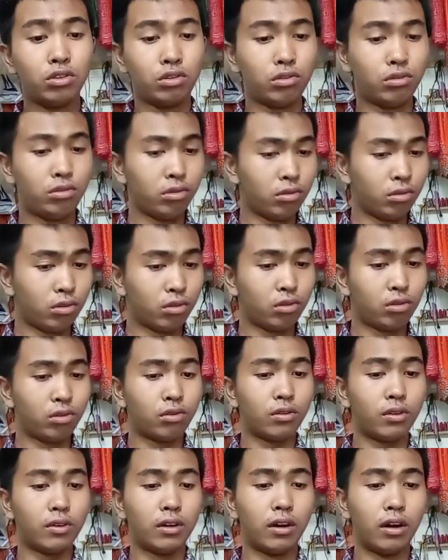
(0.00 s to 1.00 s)

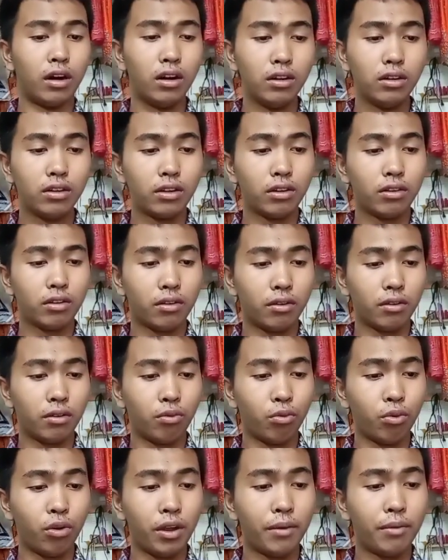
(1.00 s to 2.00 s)
to
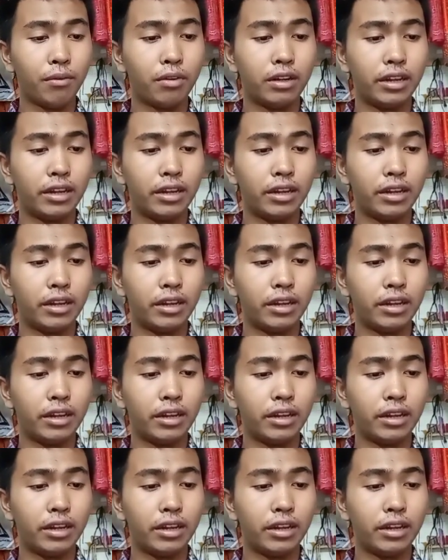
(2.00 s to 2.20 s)
we